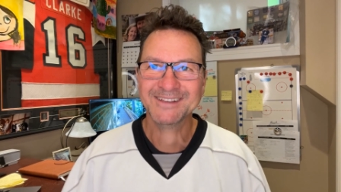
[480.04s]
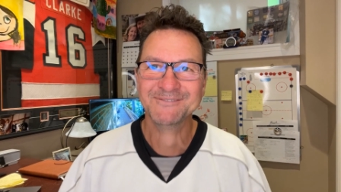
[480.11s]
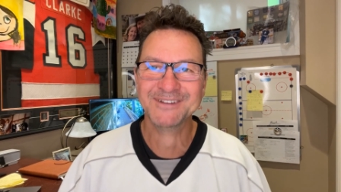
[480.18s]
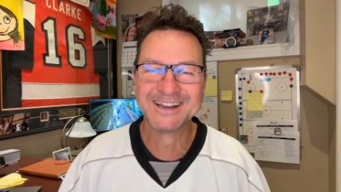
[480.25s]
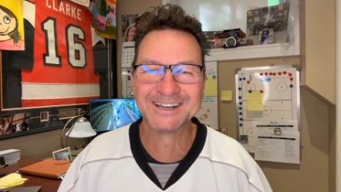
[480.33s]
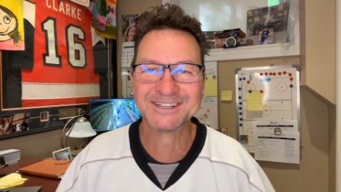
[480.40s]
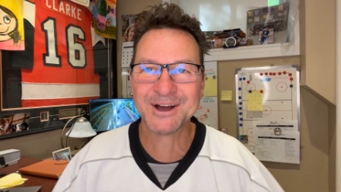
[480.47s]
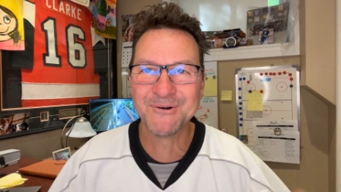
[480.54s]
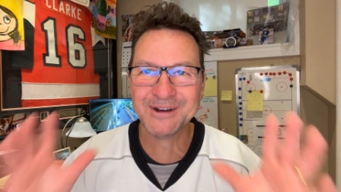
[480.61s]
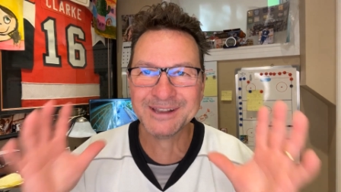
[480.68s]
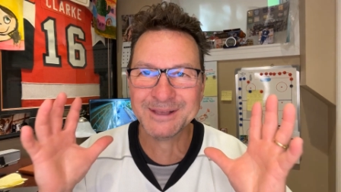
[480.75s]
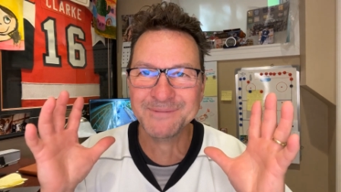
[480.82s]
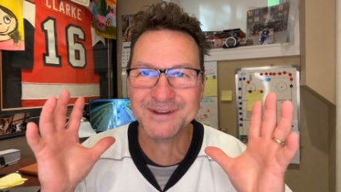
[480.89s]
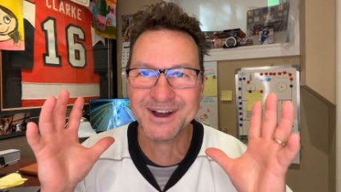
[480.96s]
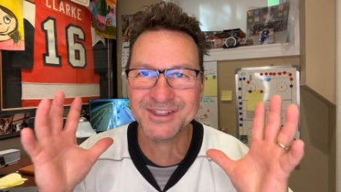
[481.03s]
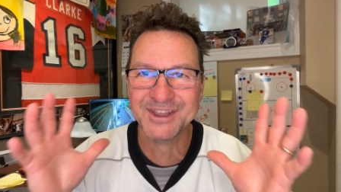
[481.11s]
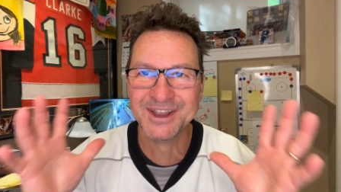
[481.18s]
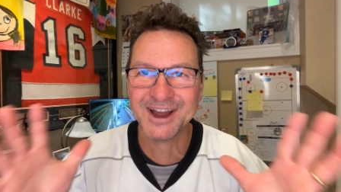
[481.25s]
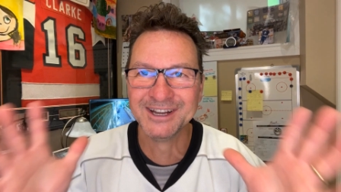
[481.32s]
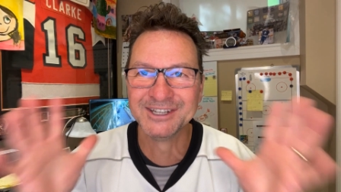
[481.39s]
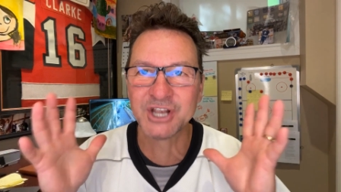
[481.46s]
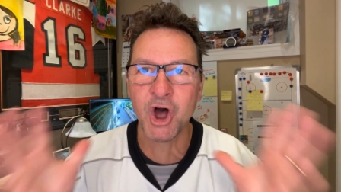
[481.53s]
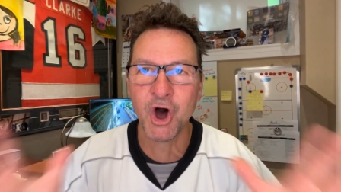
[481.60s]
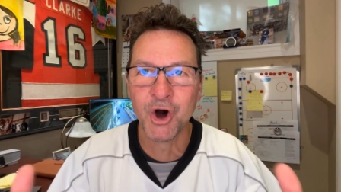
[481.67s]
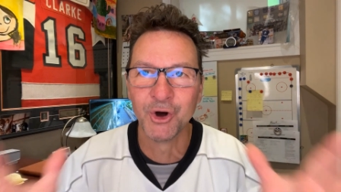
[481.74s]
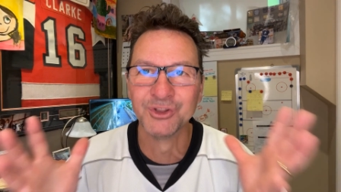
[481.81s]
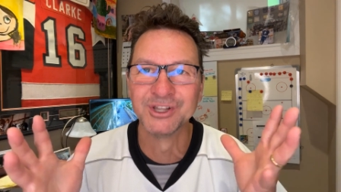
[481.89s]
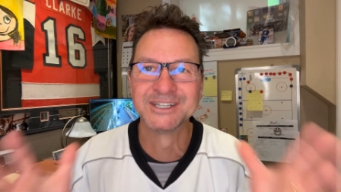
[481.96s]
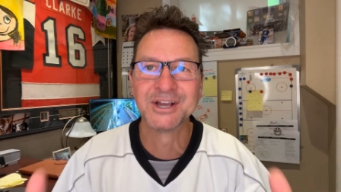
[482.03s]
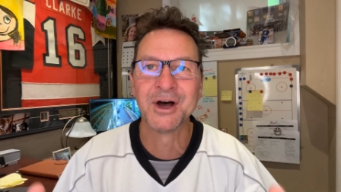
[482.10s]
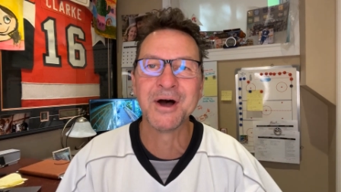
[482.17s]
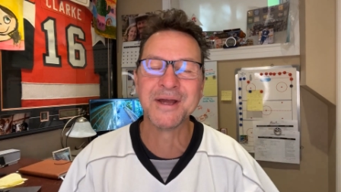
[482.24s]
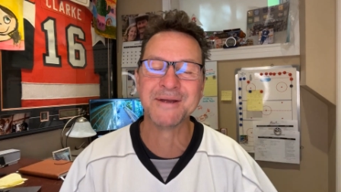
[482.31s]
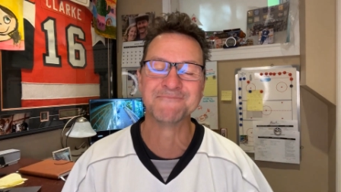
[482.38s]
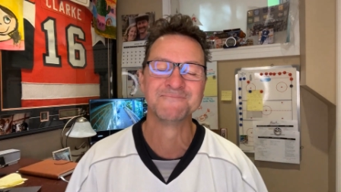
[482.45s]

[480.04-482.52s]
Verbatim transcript: Because I wanted to be on the ice all the time.